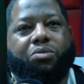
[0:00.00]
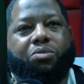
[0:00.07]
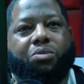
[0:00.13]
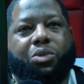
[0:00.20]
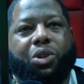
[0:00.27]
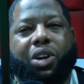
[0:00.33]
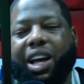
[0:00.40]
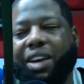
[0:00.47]
You
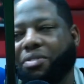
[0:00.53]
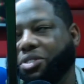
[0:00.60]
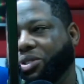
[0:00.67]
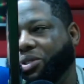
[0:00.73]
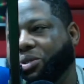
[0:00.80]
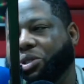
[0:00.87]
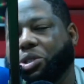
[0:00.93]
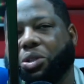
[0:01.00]
know, life is
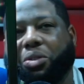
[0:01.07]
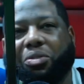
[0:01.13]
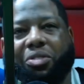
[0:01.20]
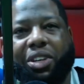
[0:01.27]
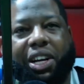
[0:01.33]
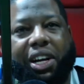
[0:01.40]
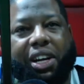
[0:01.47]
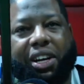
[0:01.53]
too short for
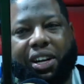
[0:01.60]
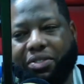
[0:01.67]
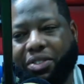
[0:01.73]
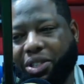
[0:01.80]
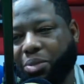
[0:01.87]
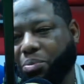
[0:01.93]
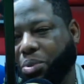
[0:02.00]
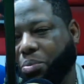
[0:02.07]
that. I've
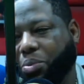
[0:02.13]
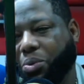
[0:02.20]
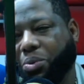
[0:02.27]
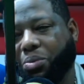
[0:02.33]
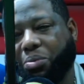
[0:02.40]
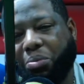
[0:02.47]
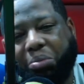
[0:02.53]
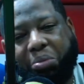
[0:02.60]
seen people
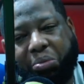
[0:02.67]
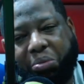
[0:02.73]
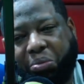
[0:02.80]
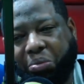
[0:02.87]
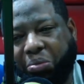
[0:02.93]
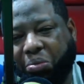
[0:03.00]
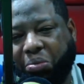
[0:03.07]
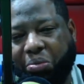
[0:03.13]

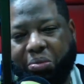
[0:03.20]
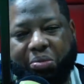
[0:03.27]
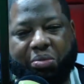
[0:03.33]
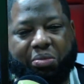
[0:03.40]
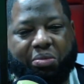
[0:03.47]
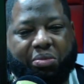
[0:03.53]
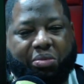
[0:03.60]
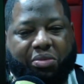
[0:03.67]

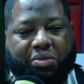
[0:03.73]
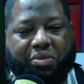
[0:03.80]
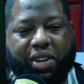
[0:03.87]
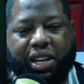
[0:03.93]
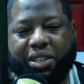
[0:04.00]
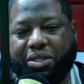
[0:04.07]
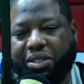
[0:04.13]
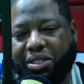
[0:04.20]

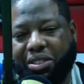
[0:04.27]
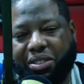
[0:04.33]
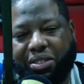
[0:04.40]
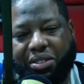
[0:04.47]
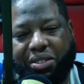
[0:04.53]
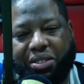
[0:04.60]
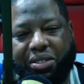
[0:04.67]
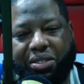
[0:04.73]
fight
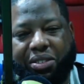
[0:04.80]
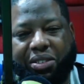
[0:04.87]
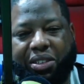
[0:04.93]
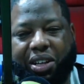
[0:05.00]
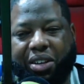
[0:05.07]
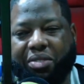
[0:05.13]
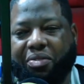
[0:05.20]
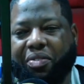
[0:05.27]

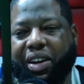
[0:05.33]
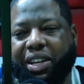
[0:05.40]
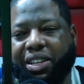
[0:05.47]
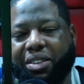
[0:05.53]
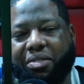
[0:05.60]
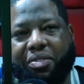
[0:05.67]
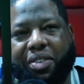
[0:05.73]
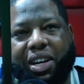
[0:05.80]

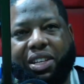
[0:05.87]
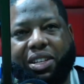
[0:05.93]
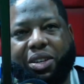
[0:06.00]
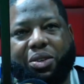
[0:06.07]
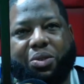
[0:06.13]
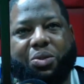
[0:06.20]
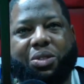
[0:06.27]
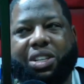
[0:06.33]
and
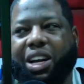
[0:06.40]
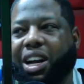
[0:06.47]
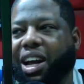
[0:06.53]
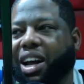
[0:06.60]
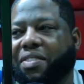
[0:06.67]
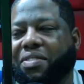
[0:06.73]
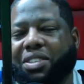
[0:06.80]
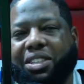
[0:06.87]
lose their
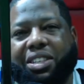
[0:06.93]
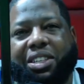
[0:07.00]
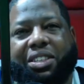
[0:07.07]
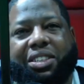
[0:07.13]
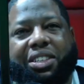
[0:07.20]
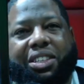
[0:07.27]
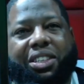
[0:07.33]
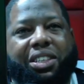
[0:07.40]
lives, and
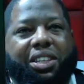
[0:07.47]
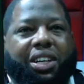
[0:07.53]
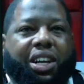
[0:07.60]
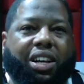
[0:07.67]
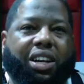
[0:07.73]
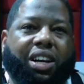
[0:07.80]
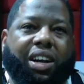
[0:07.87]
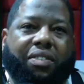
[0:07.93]

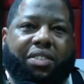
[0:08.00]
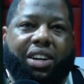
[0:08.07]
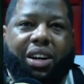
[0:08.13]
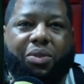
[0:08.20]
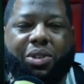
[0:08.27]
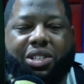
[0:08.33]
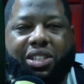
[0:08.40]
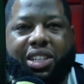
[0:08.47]
then after that,
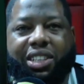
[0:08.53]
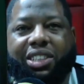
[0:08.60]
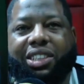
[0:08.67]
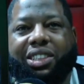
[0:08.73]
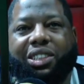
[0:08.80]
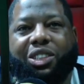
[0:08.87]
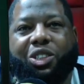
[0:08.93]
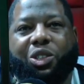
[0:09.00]
what's next?
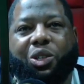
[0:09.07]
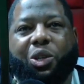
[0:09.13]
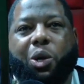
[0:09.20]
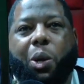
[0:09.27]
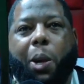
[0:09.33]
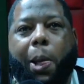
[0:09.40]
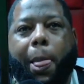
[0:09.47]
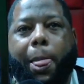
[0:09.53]
You know,
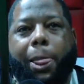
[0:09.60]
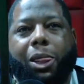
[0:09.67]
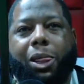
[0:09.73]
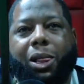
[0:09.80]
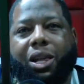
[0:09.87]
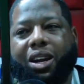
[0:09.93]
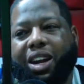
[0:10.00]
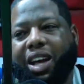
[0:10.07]

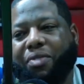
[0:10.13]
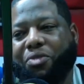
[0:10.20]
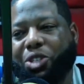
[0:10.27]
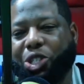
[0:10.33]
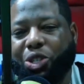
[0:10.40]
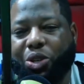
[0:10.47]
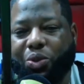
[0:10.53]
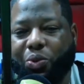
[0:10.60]
life is
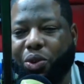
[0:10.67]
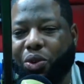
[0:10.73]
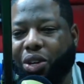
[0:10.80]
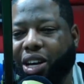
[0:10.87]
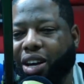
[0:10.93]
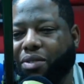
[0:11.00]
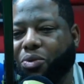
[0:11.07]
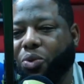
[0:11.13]
short. You only
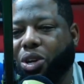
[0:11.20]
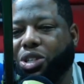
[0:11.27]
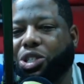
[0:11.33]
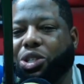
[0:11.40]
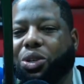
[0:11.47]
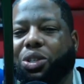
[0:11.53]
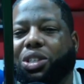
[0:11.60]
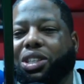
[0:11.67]
have one
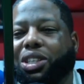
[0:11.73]
shot.